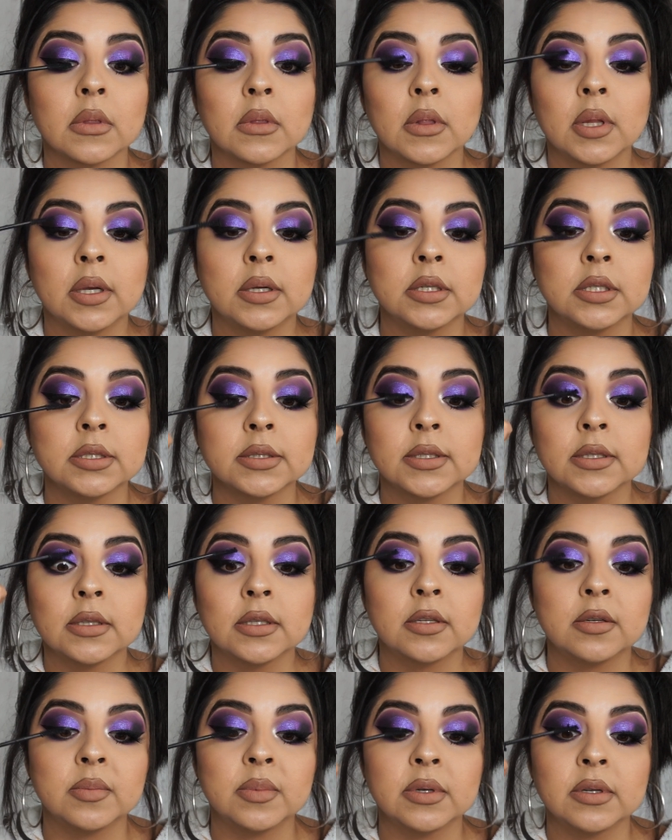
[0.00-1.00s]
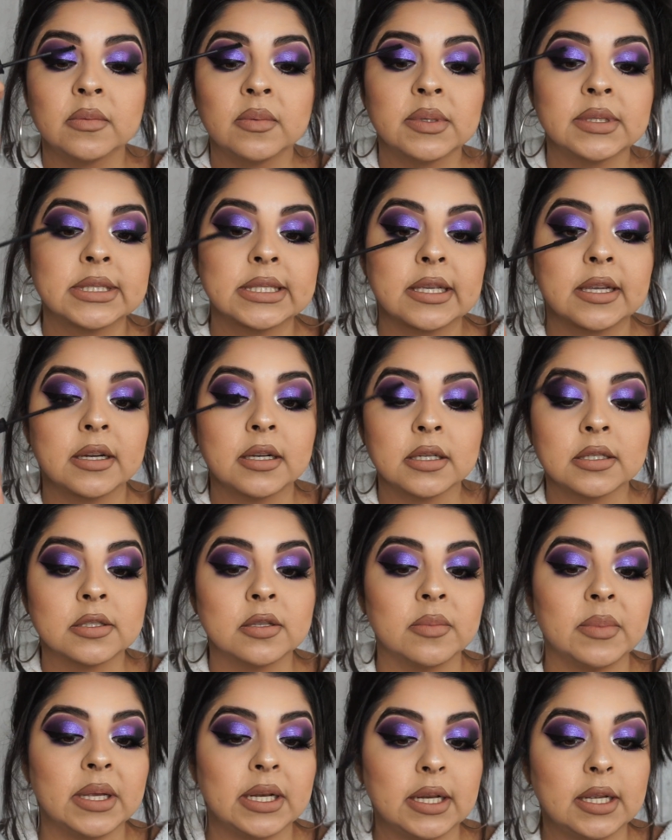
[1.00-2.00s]
Now just a little bit of mascara
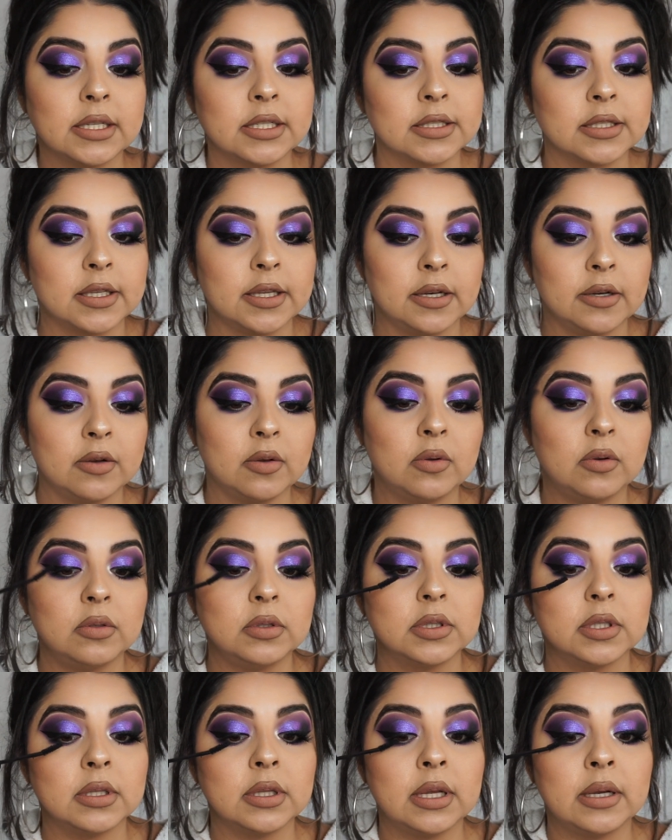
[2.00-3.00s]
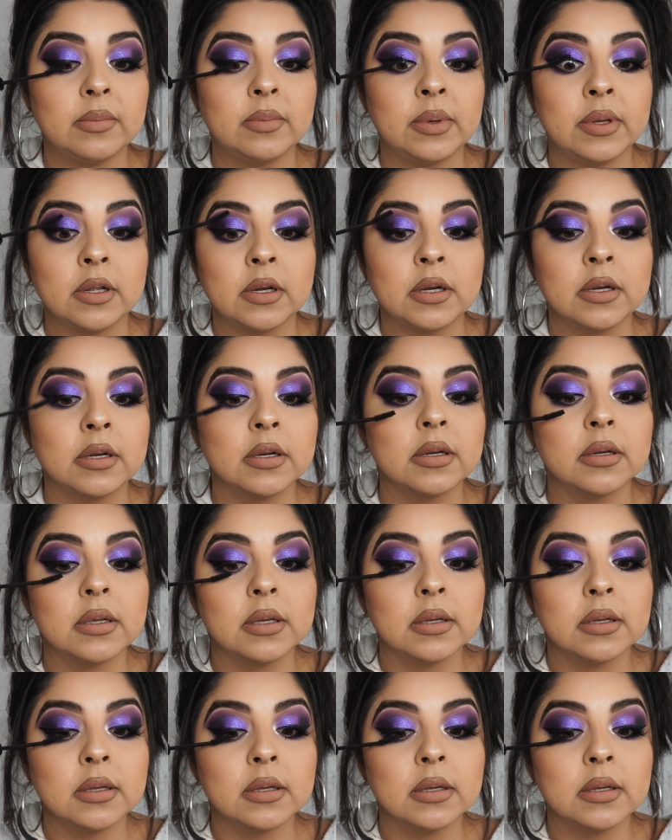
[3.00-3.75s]
so my lashes can hold a lot better.